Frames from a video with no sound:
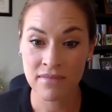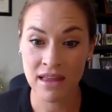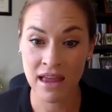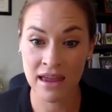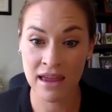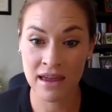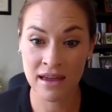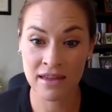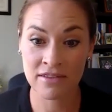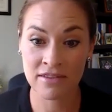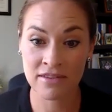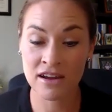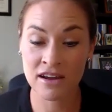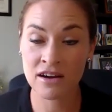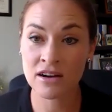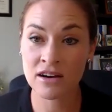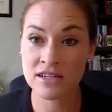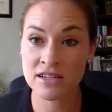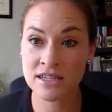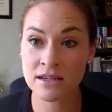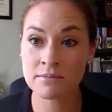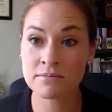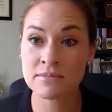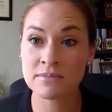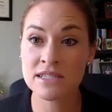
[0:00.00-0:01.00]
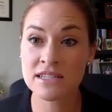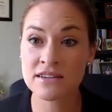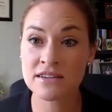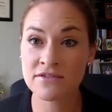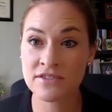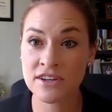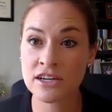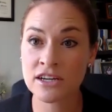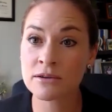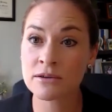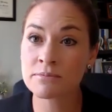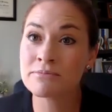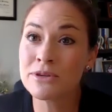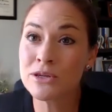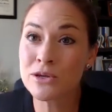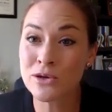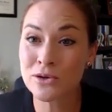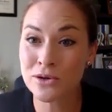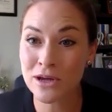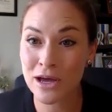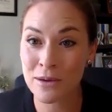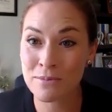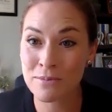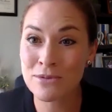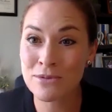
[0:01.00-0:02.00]
and there are some severe
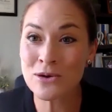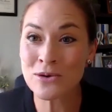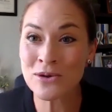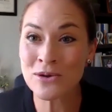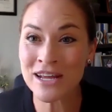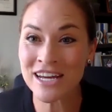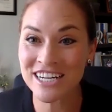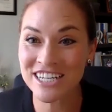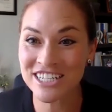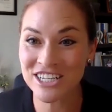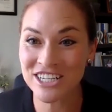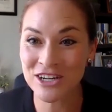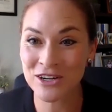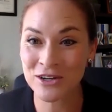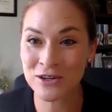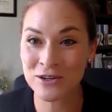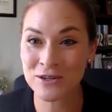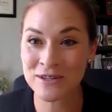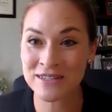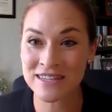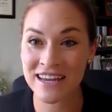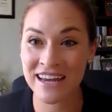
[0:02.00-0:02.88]
immune issues,